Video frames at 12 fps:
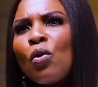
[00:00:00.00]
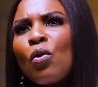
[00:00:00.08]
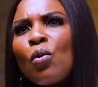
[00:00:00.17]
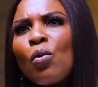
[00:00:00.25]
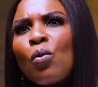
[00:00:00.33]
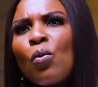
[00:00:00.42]

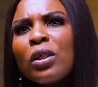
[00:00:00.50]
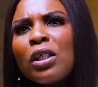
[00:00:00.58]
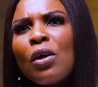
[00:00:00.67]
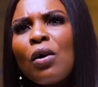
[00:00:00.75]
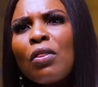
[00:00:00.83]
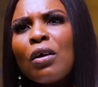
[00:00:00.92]
No,
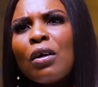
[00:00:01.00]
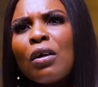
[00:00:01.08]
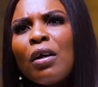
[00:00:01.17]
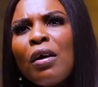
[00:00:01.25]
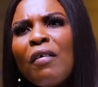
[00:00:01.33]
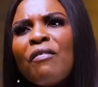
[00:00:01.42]
was it on
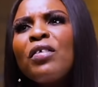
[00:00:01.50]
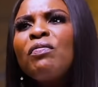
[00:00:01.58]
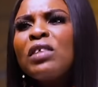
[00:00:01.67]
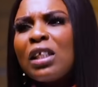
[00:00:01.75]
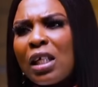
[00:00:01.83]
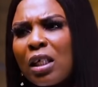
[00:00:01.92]
the
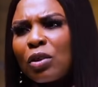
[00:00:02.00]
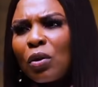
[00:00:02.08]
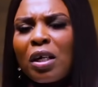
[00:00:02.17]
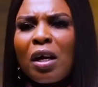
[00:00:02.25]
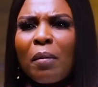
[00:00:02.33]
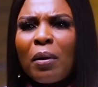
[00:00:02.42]

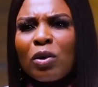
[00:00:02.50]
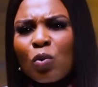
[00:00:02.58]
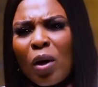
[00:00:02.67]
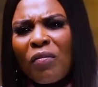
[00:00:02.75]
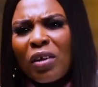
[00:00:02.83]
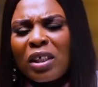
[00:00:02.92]
15th or there
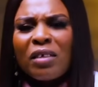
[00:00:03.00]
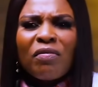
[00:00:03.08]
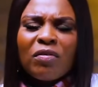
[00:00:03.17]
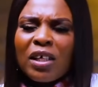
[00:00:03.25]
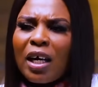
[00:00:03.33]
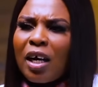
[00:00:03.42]
about 12th,
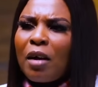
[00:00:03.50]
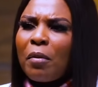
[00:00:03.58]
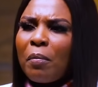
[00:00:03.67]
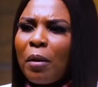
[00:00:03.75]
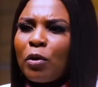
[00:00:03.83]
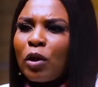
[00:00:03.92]
13th, 15th, I
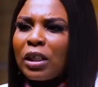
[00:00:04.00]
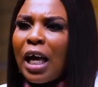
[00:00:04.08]
can't remember.